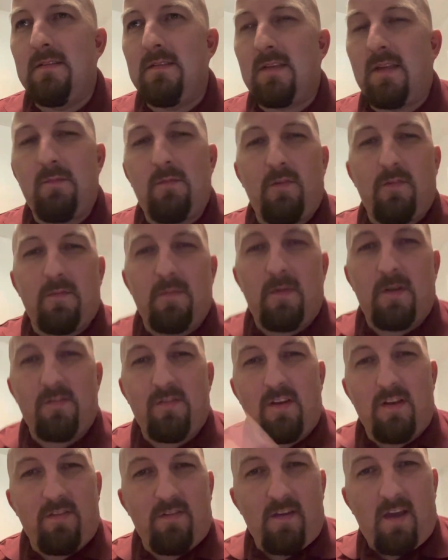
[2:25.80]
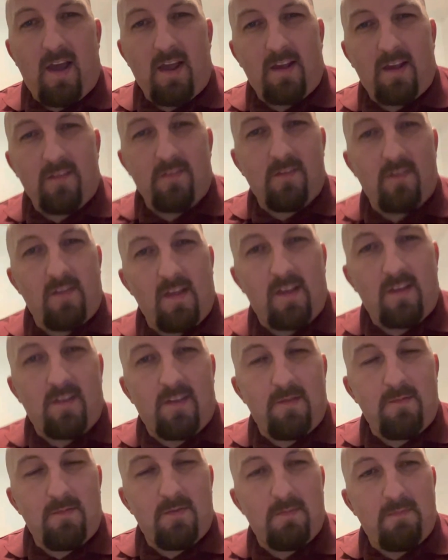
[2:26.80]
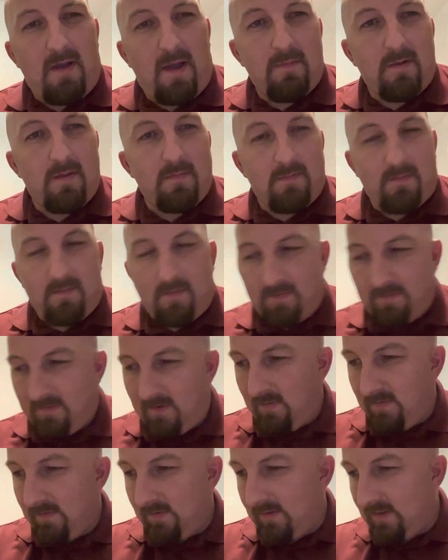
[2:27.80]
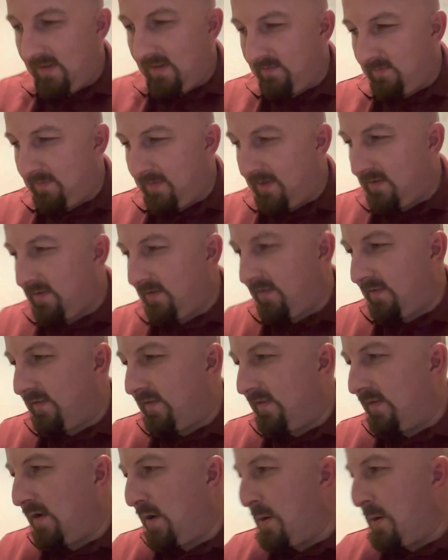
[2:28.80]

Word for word: keep losing my train of thought because the thing keeps popping up on my phone, giving me alerts.